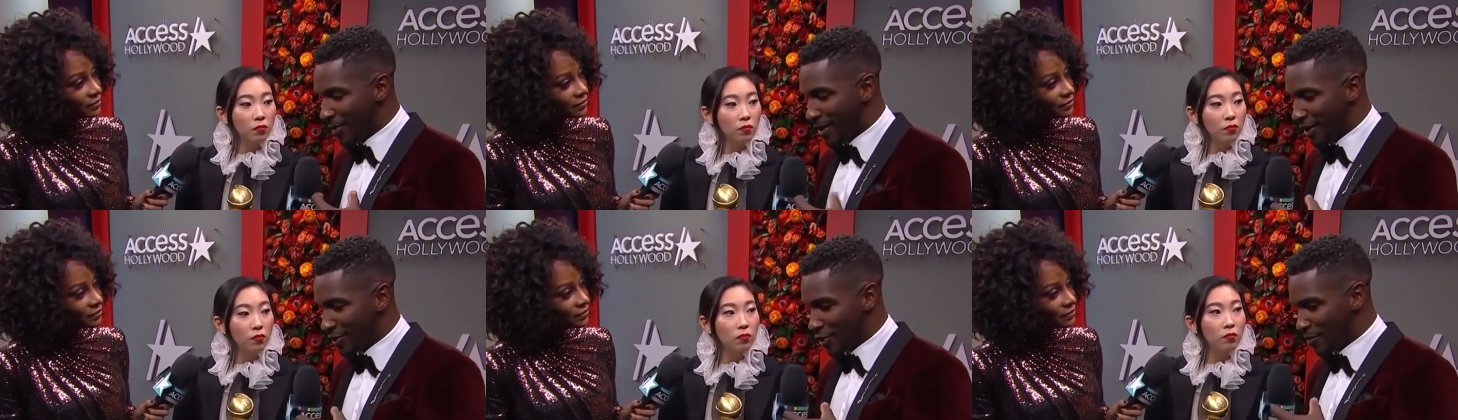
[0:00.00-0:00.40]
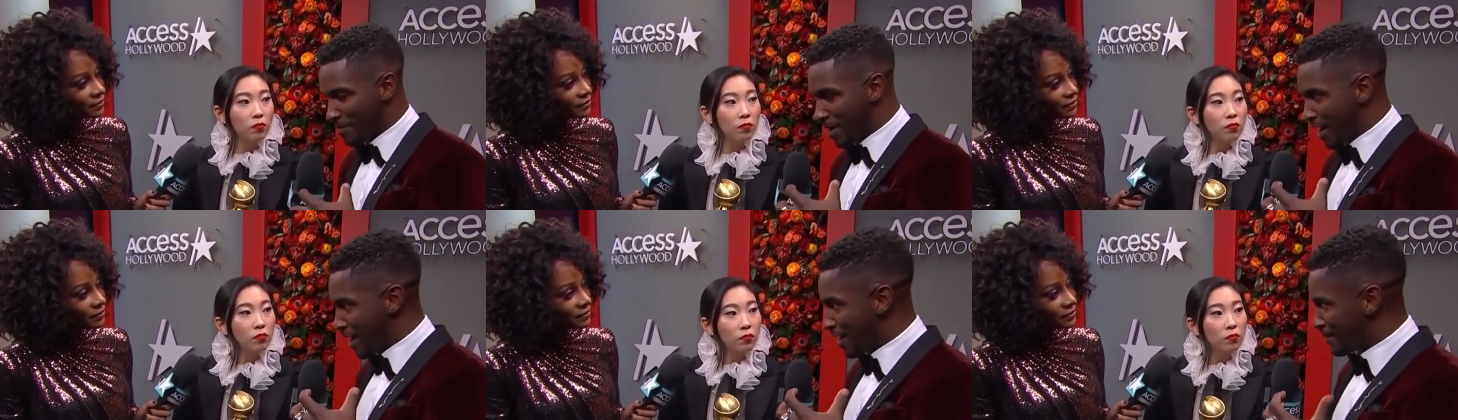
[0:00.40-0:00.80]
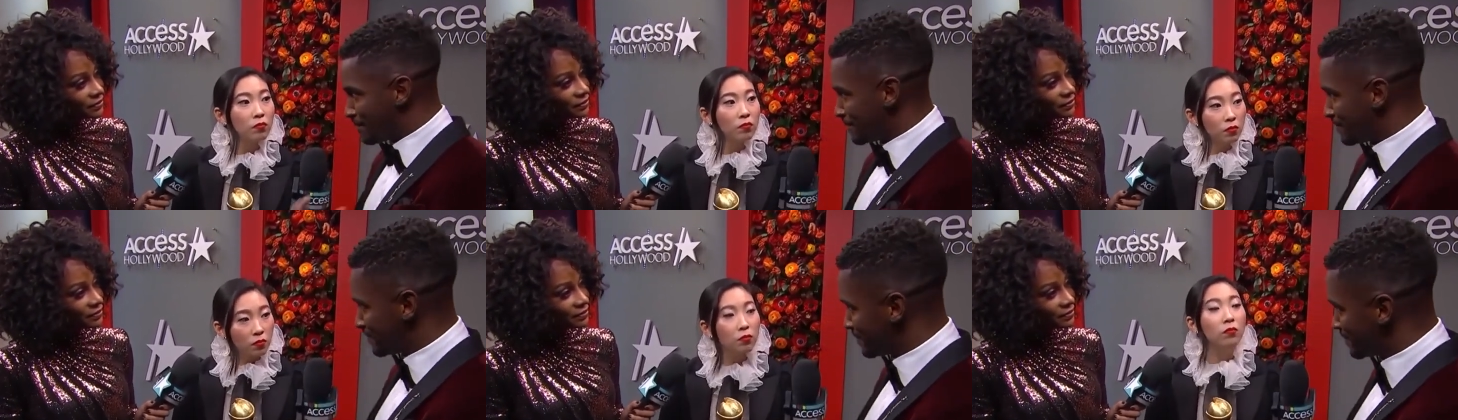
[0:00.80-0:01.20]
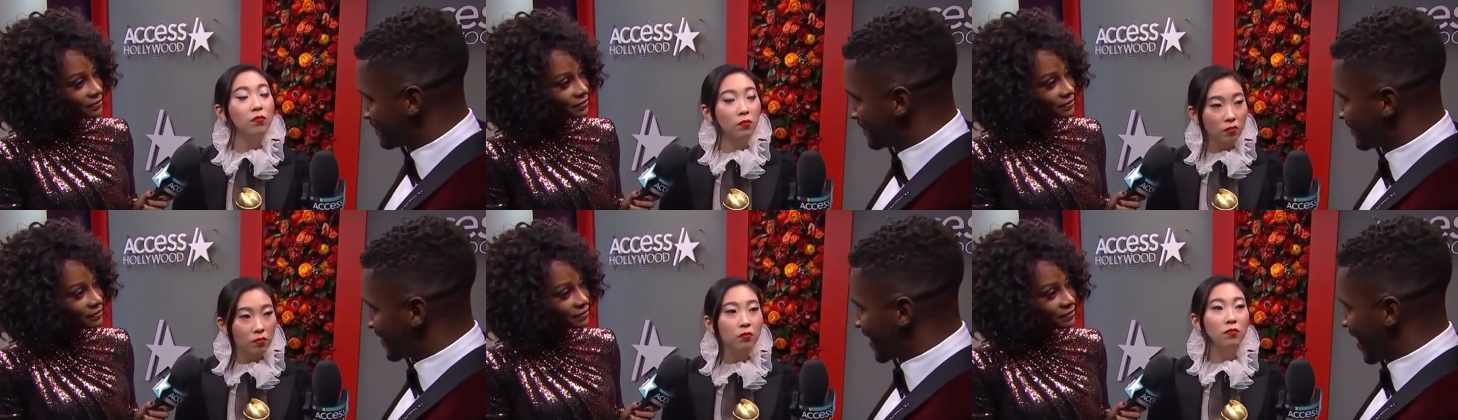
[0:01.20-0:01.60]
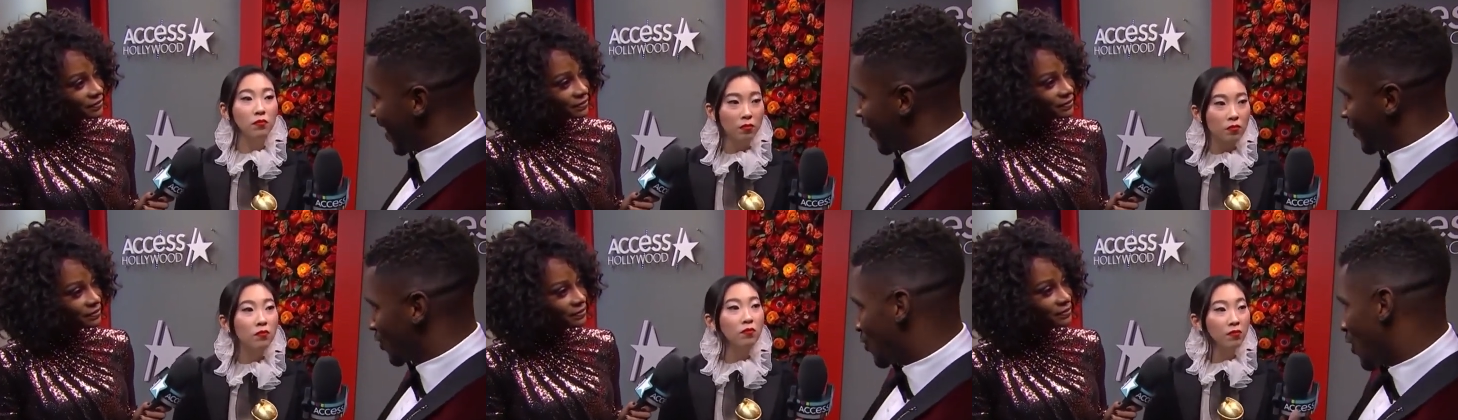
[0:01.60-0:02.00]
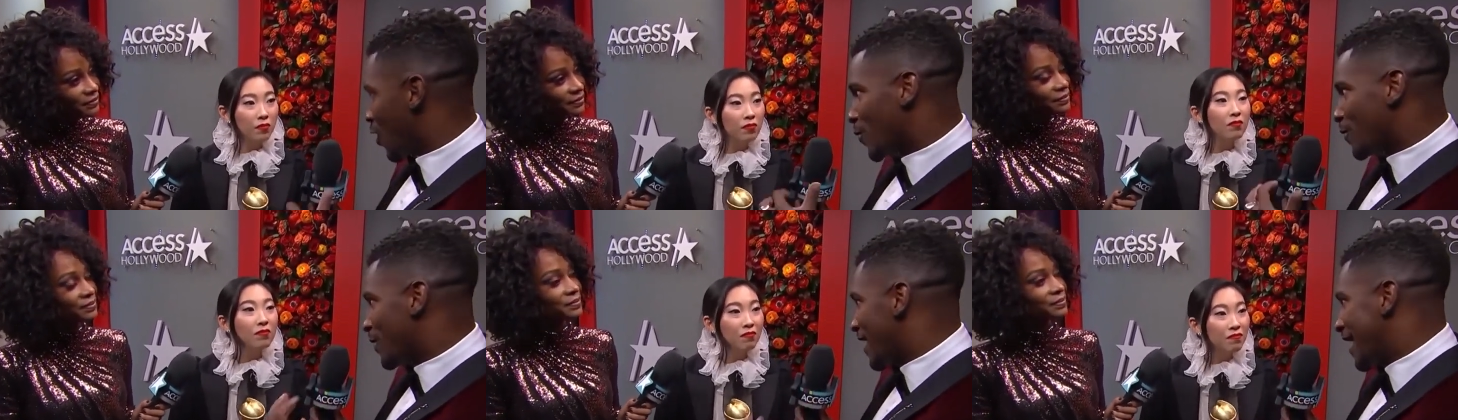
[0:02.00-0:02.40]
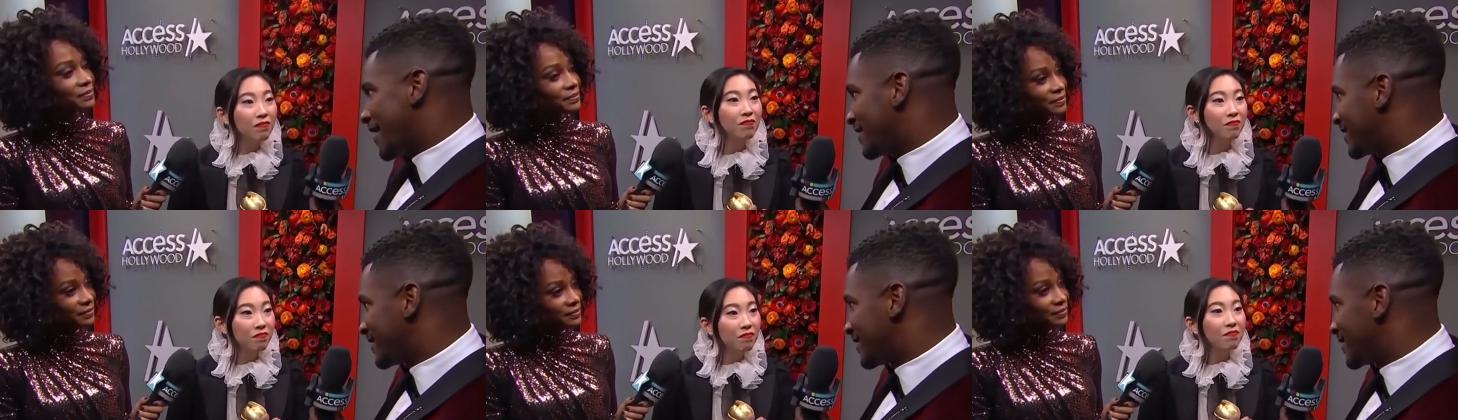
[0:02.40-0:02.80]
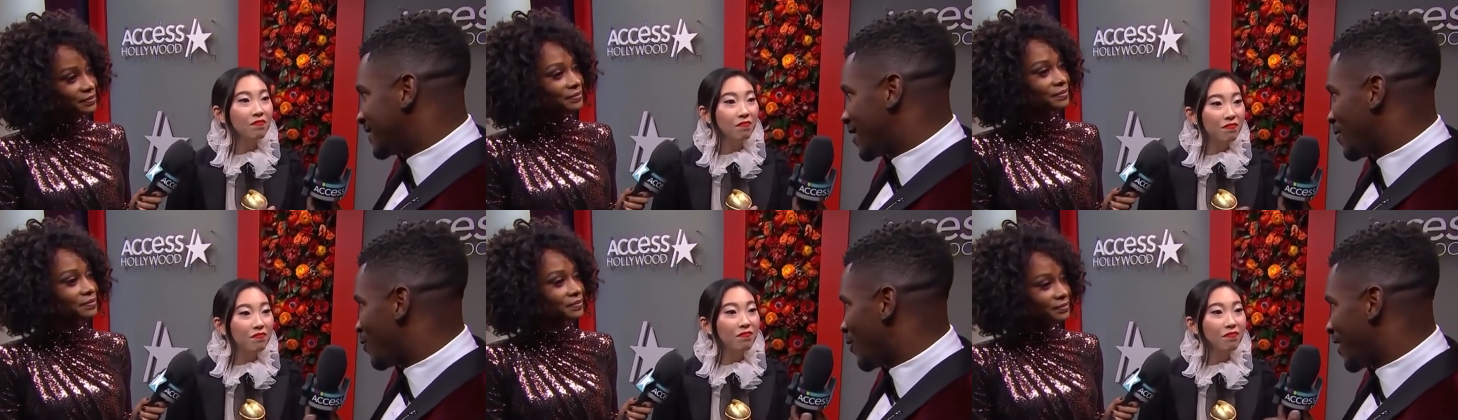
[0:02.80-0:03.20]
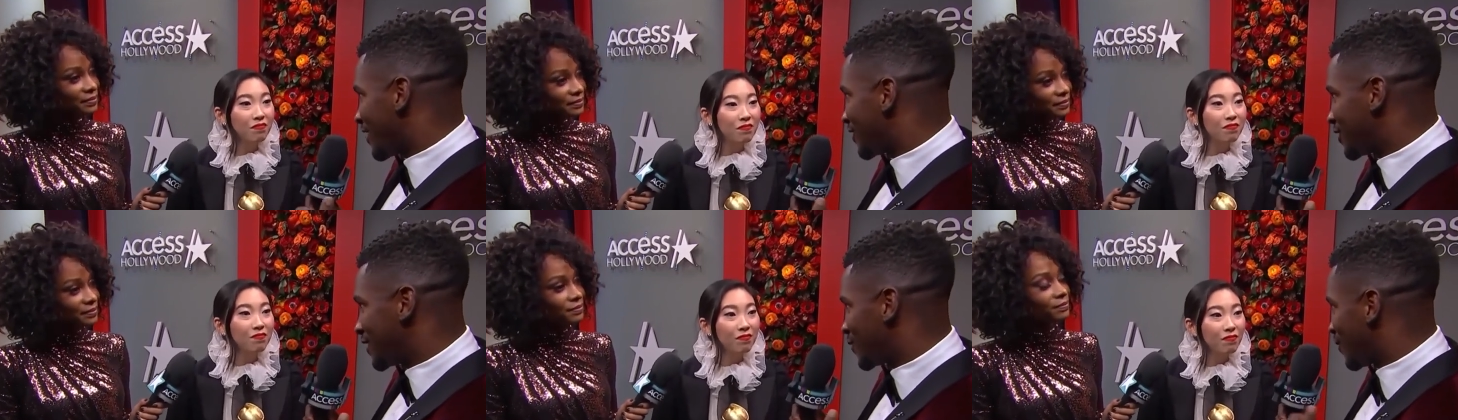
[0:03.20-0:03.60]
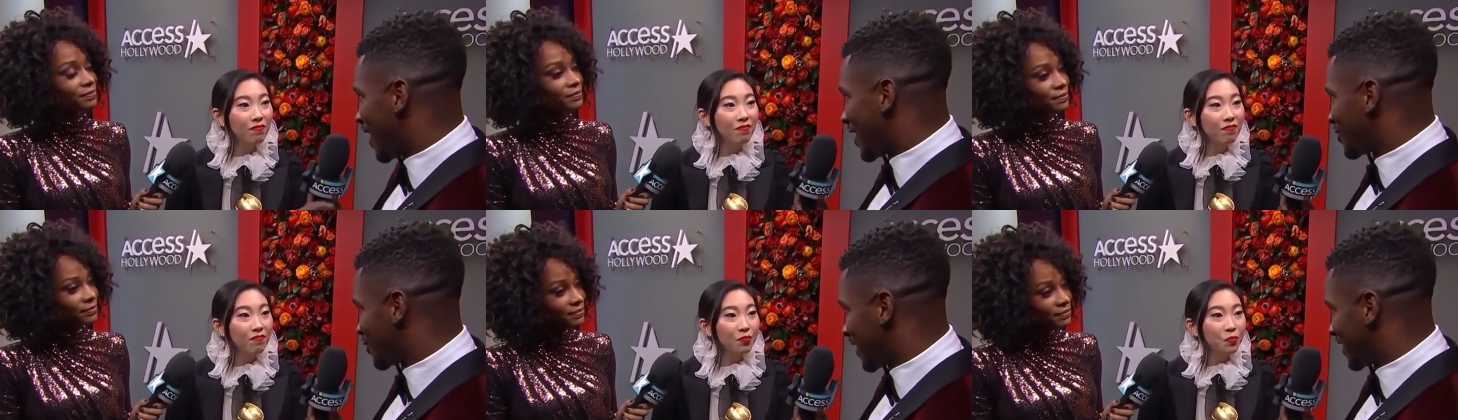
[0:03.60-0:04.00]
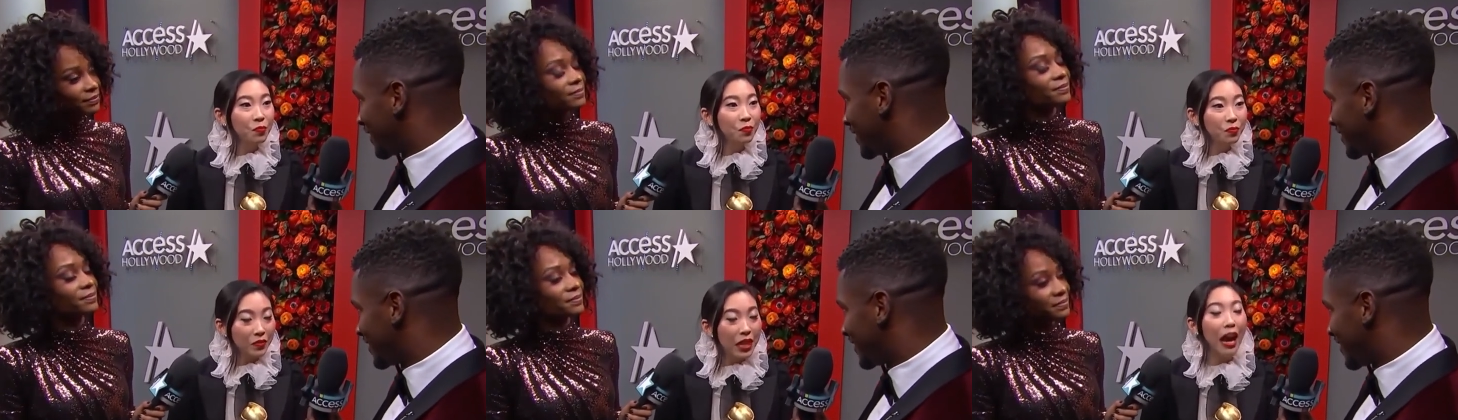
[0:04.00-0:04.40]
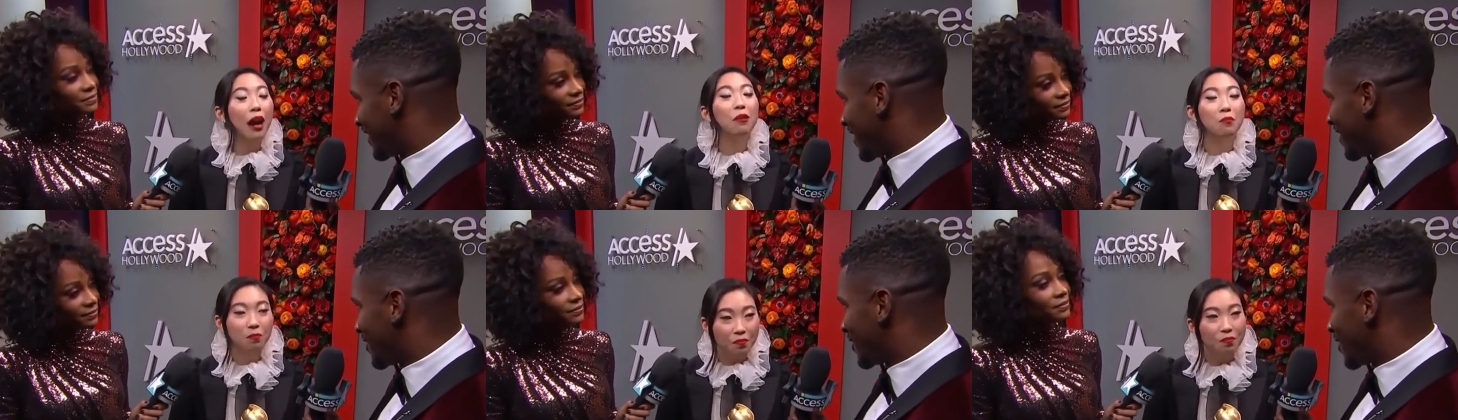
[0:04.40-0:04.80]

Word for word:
Speaker 1: about your mom. Mm-hmm that you hope that somewhere she's watching. Yeah.